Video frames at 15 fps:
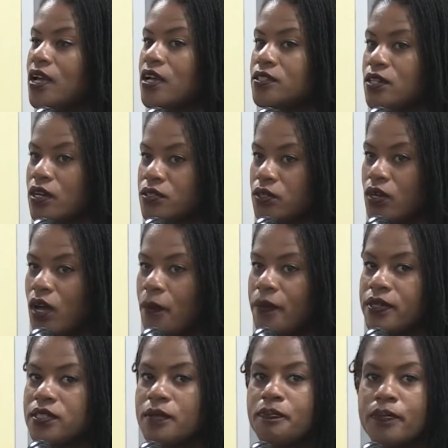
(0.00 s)
is also
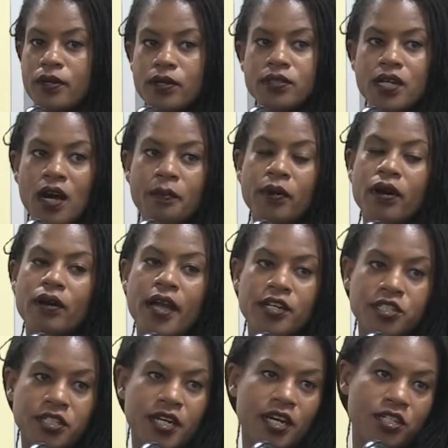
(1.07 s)
helping to build up our
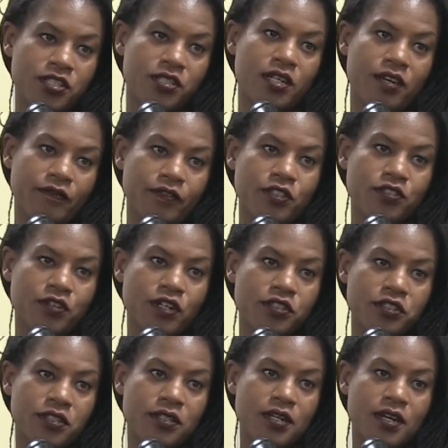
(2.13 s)
education
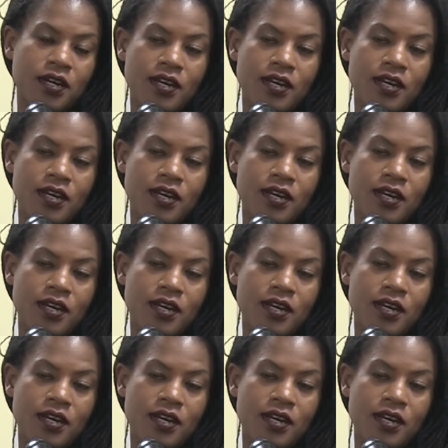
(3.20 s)
infrastructure.